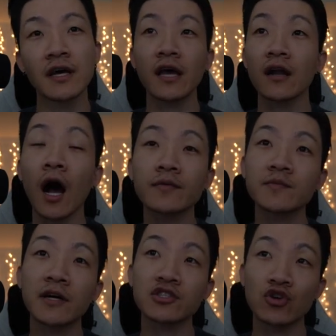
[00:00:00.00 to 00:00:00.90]
and
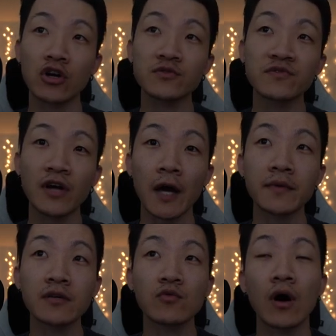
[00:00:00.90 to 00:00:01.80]
optimized charge move
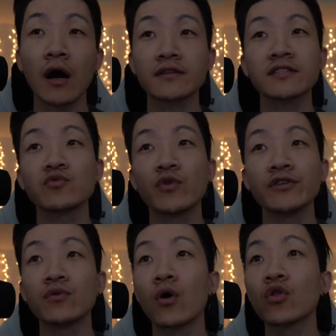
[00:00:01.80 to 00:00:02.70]
timing will honestly win
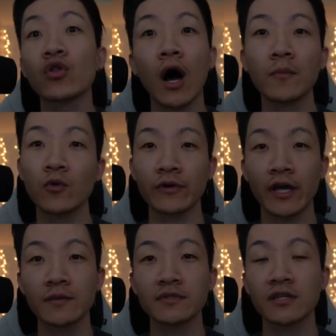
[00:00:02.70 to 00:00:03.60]
you a lot more
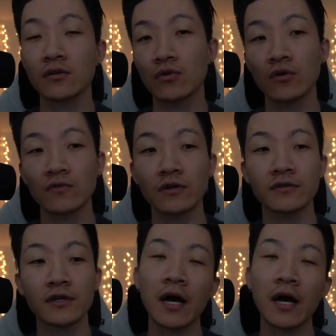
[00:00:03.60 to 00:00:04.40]
games in the long run.